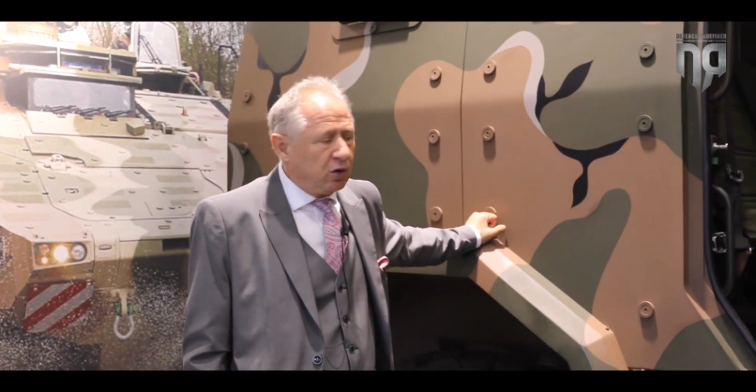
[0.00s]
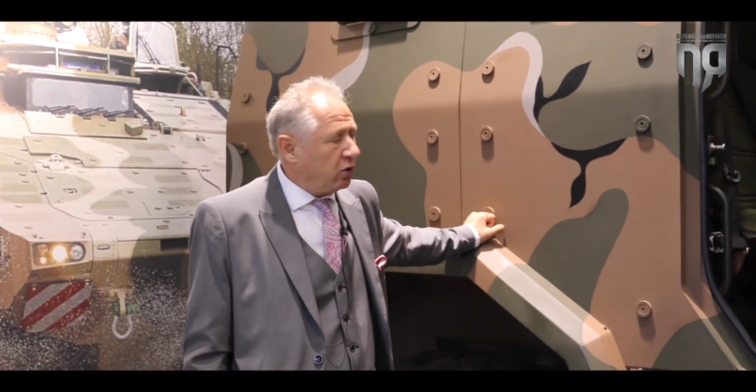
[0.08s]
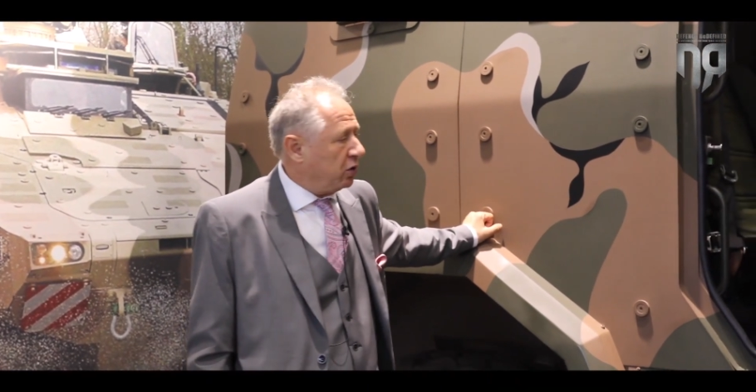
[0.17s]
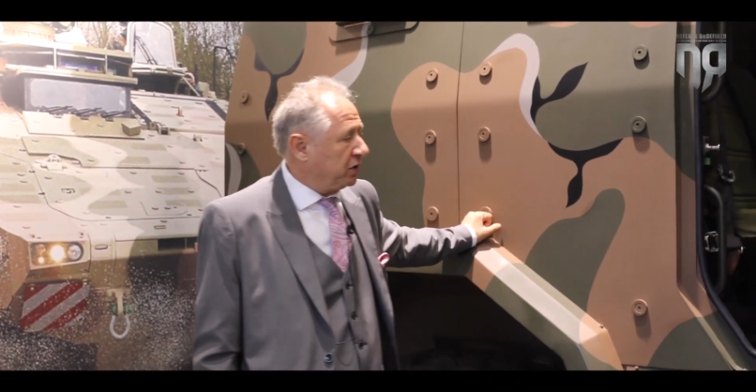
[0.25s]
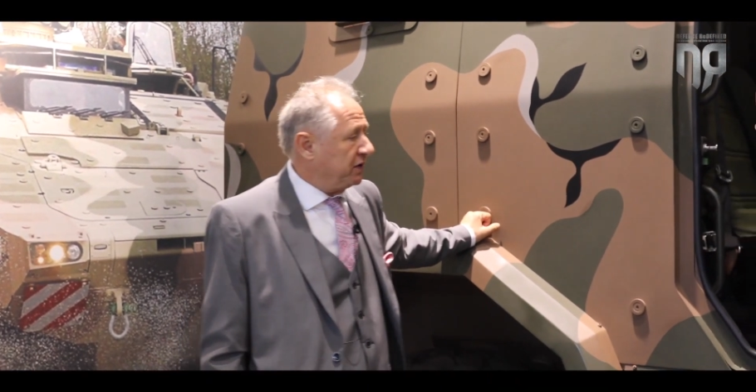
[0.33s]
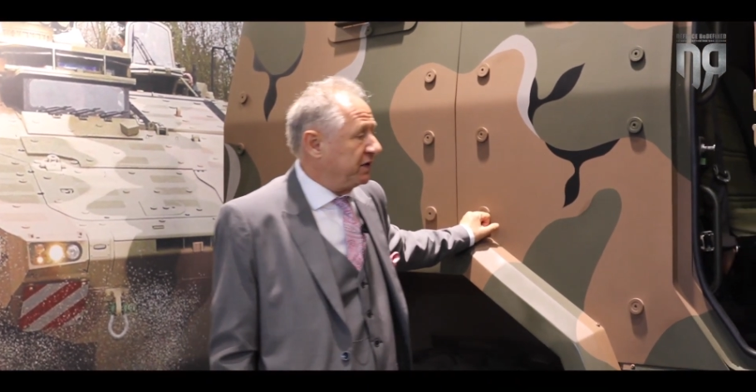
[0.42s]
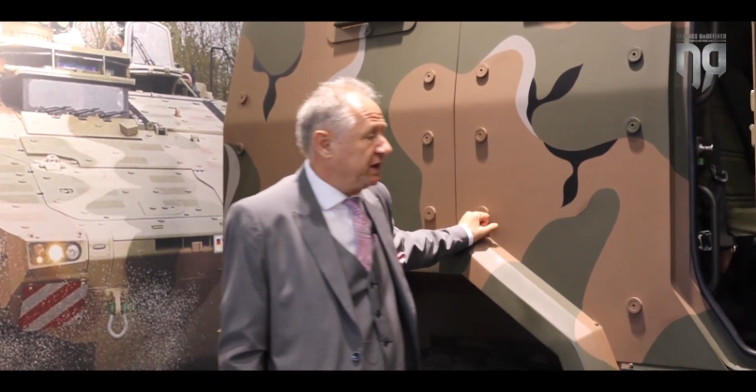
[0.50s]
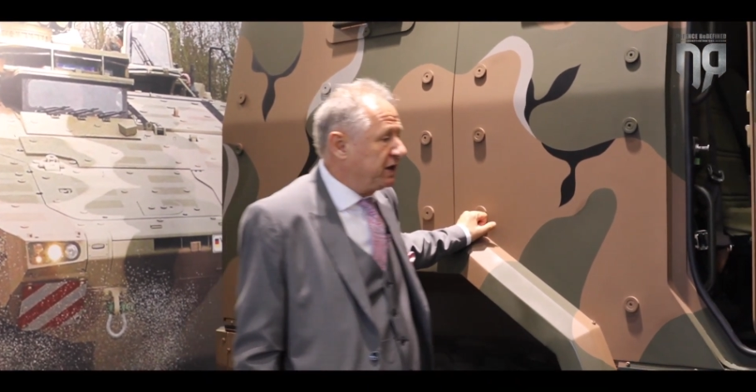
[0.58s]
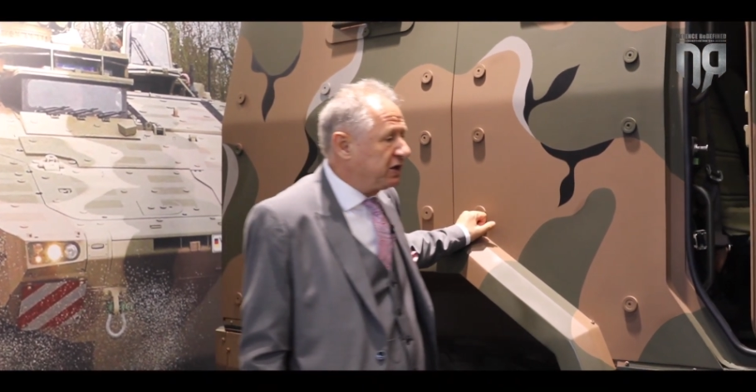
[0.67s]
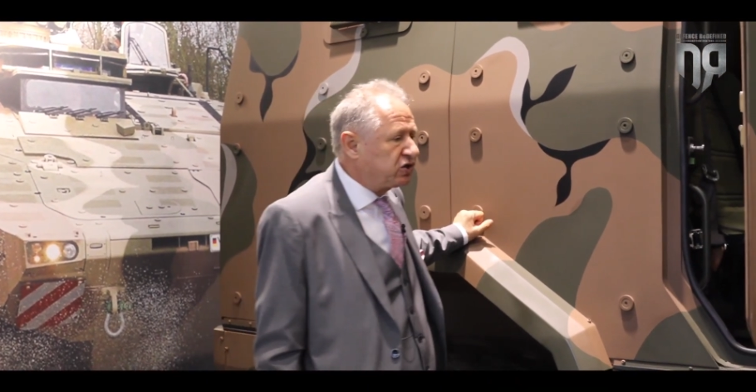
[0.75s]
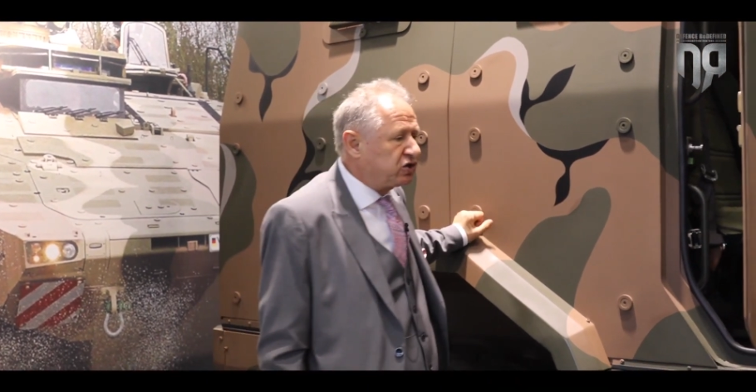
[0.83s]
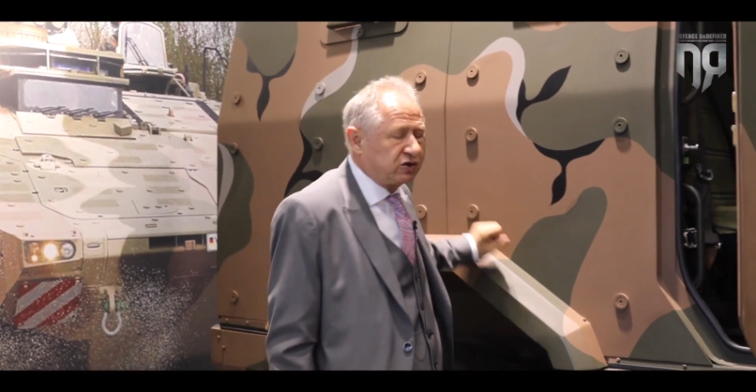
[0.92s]
On
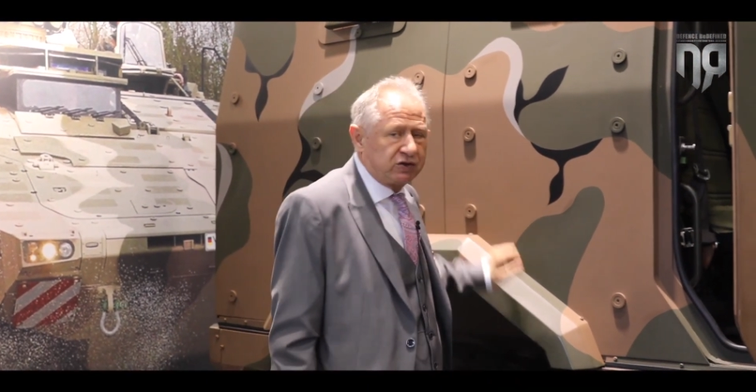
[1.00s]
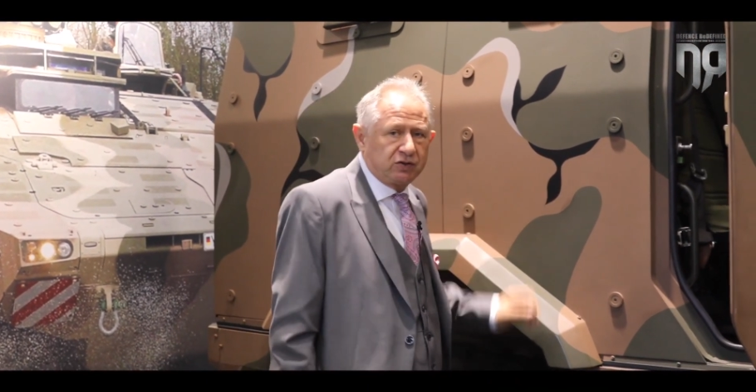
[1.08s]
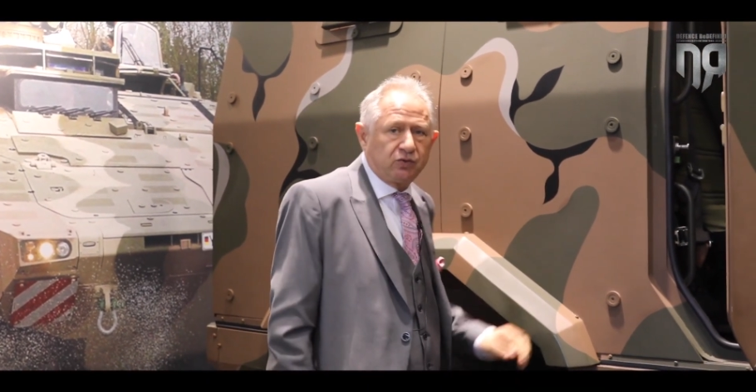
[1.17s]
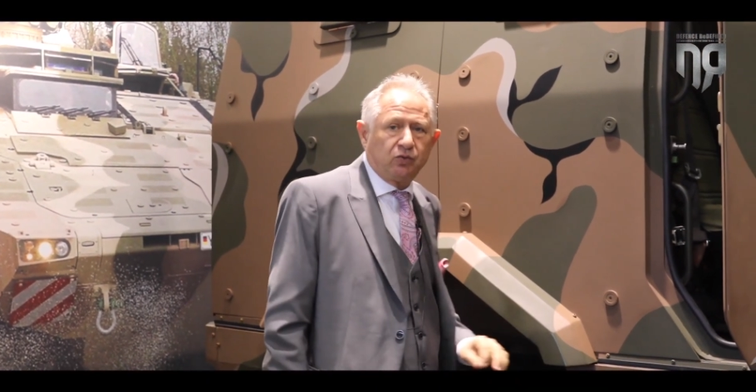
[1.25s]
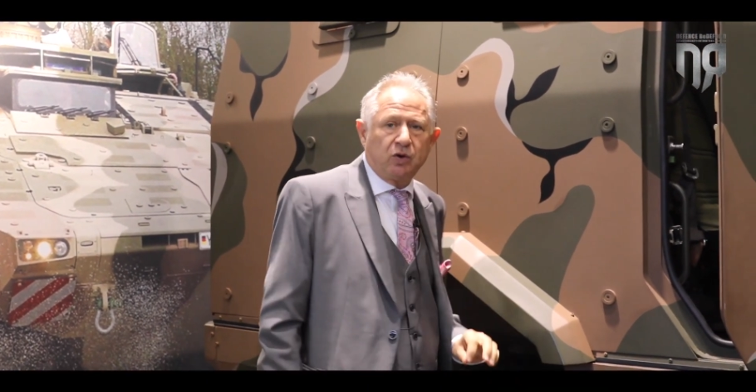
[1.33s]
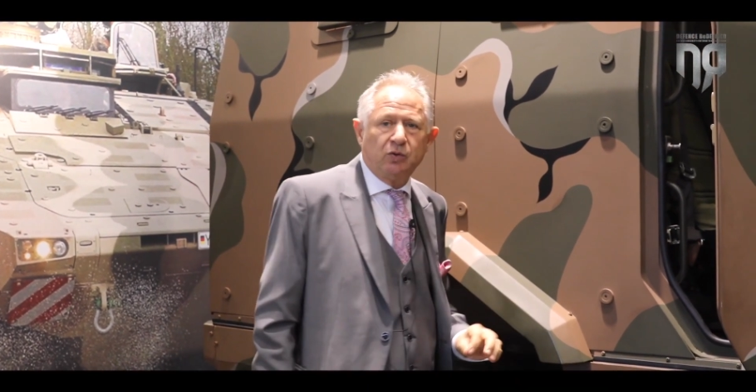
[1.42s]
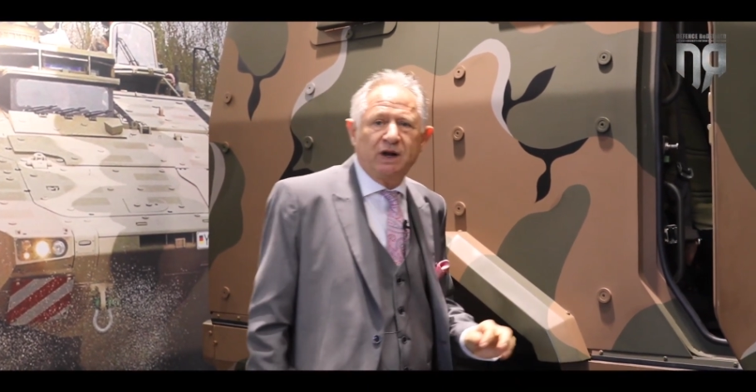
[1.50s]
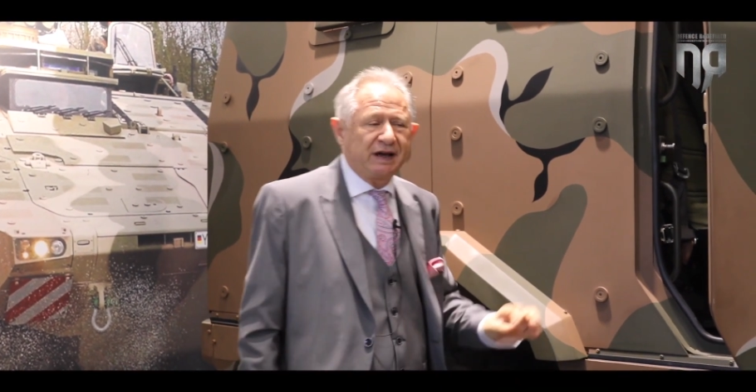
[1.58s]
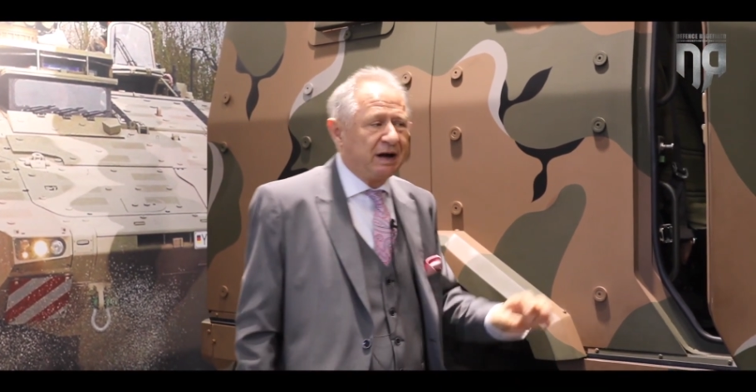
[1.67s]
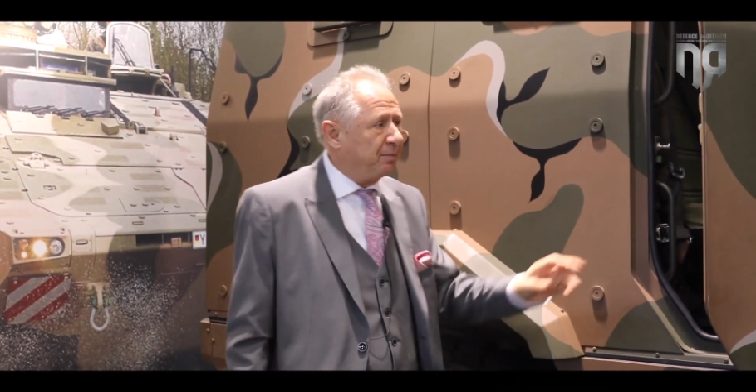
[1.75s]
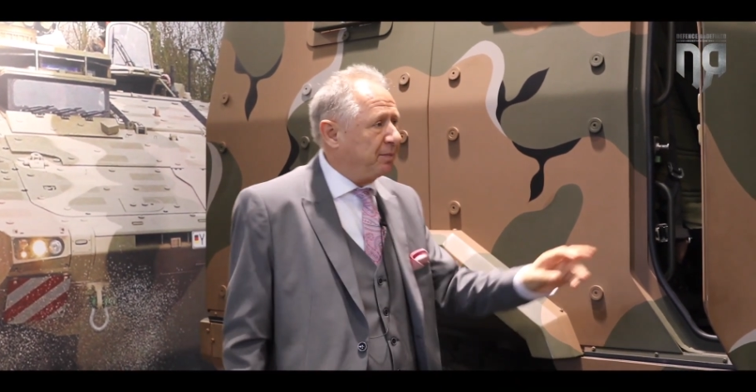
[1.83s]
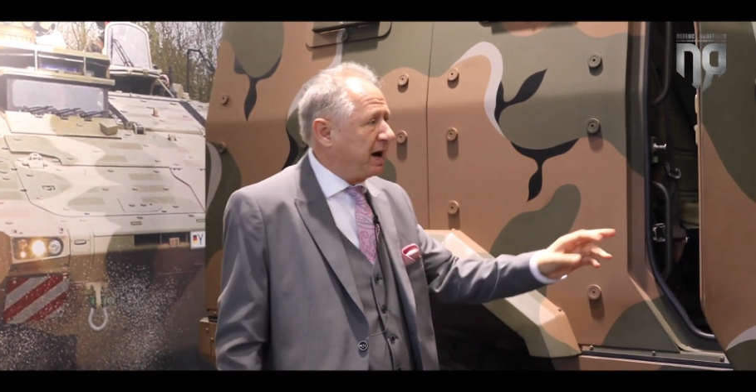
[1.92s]
this, we will
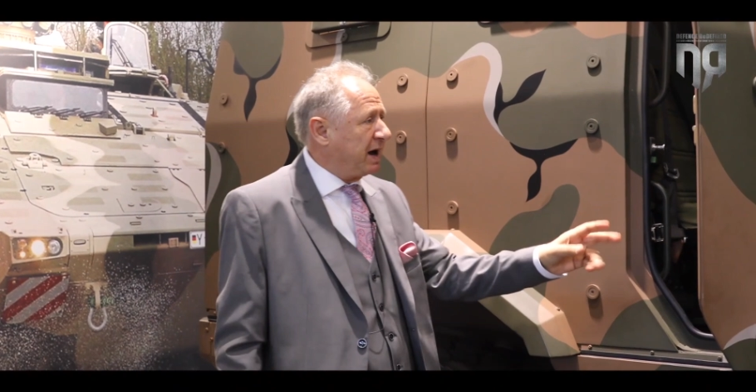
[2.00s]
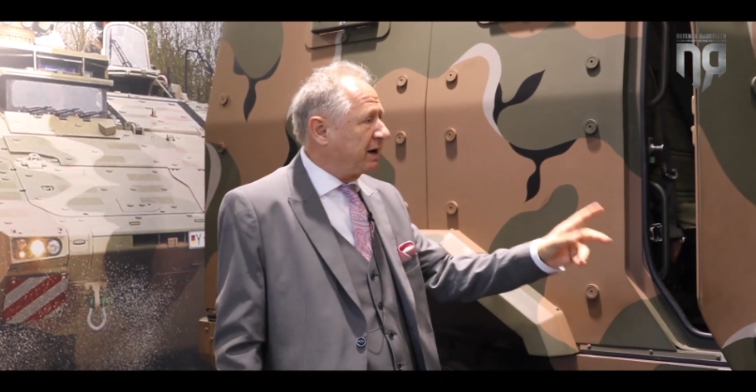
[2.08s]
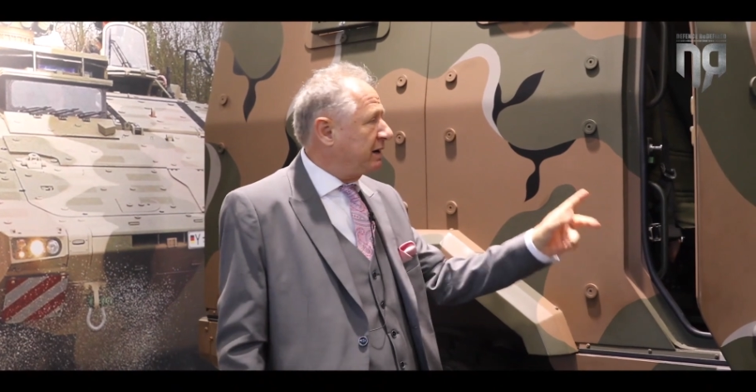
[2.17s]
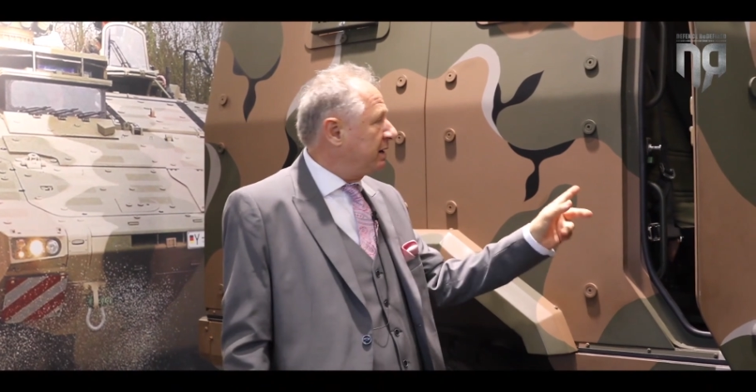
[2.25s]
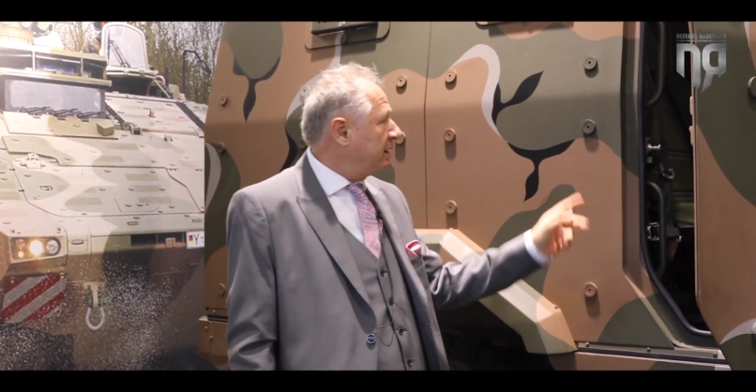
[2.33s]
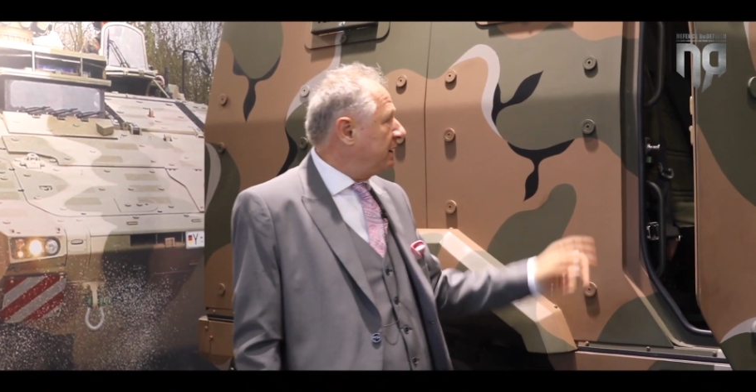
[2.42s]
come back,